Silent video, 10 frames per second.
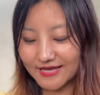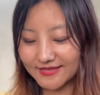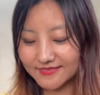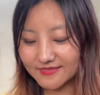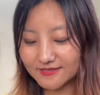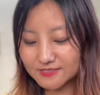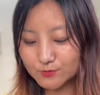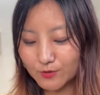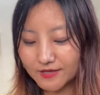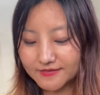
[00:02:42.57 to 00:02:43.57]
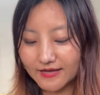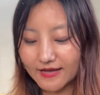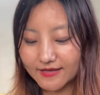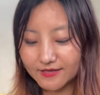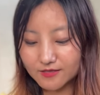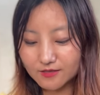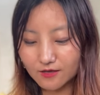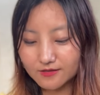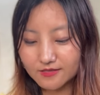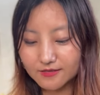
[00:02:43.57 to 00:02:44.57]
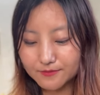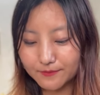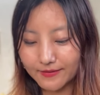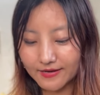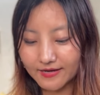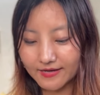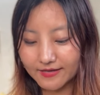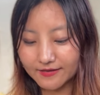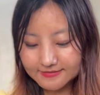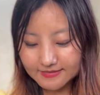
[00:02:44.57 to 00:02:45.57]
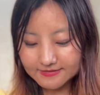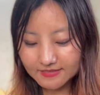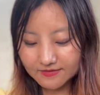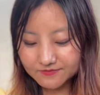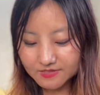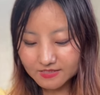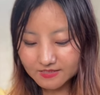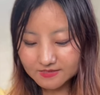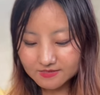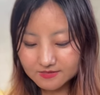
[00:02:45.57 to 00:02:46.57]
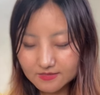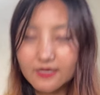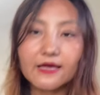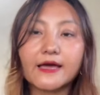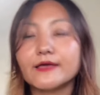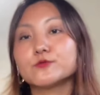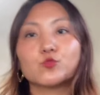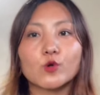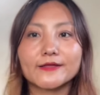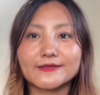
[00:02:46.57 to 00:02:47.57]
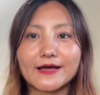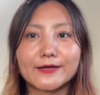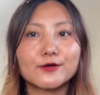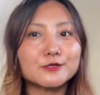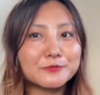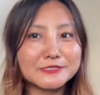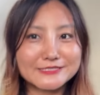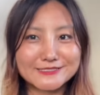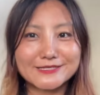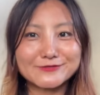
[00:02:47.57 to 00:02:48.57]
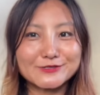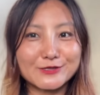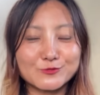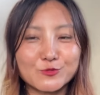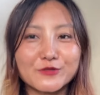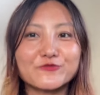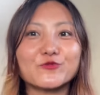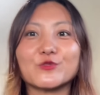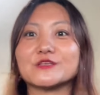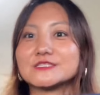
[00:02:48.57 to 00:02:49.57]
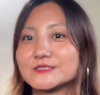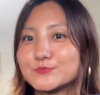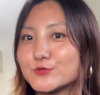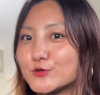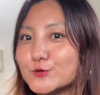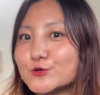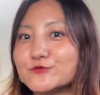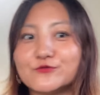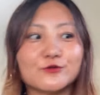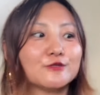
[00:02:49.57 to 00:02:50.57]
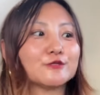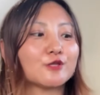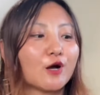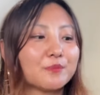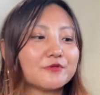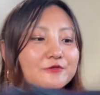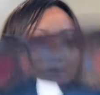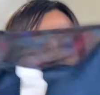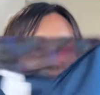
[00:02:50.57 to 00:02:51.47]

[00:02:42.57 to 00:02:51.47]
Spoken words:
and this one I got it by 601. I got it by 601 for this beautiful top right